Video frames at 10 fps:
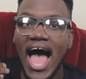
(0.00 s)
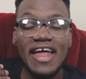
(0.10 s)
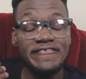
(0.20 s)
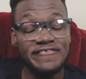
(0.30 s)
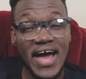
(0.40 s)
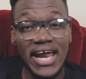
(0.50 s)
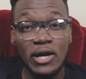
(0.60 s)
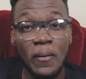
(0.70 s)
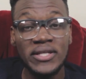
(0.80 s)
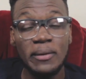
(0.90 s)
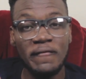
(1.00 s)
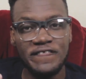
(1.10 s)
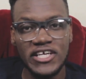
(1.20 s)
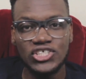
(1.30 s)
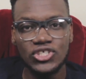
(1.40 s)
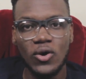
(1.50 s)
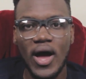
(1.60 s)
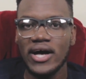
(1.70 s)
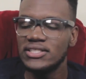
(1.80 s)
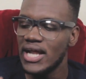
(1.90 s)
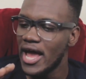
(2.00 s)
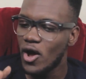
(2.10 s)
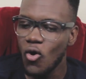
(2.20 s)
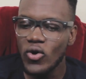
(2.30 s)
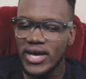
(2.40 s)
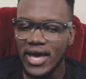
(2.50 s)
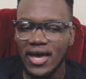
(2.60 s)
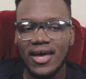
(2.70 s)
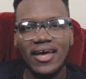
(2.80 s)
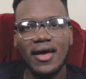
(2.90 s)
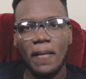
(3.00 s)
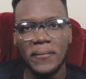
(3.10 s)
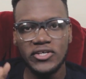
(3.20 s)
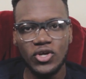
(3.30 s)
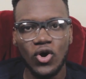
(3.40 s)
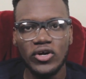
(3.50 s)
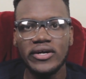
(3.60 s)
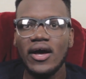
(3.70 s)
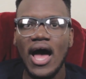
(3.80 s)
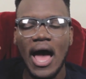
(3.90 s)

And finally when I think I finished now, I was like, okay, I'm done.